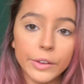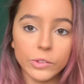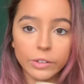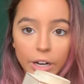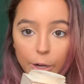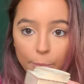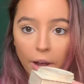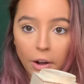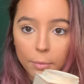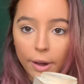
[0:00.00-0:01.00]
setting
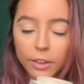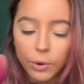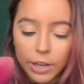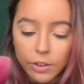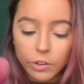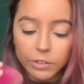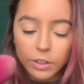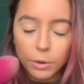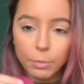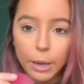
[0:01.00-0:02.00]
powder. By the way, this is
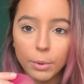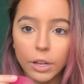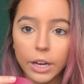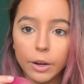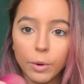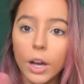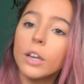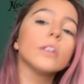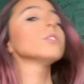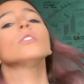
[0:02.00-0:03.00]
the Maybelline one.
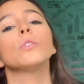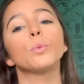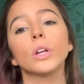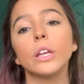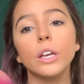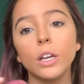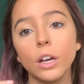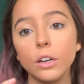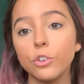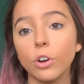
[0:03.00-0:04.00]
This is a really
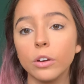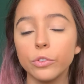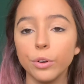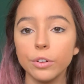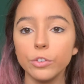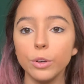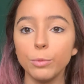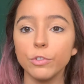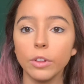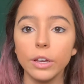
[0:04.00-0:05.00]
good drugstore
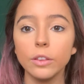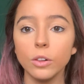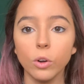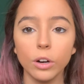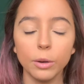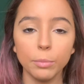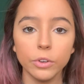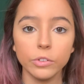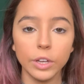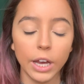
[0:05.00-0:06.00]
dupe for like the Laura
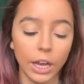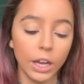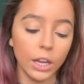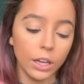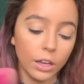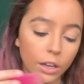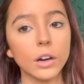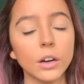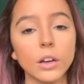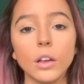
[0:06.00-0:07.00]
Mercier.
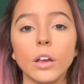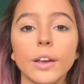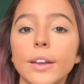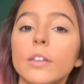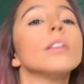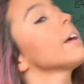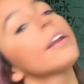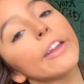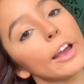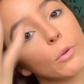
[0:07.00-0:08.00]
And
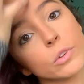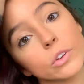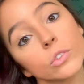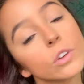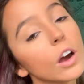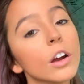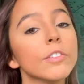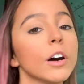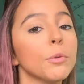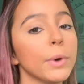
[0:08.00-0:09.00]
then I will just
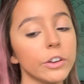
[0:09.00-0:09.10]
carve out my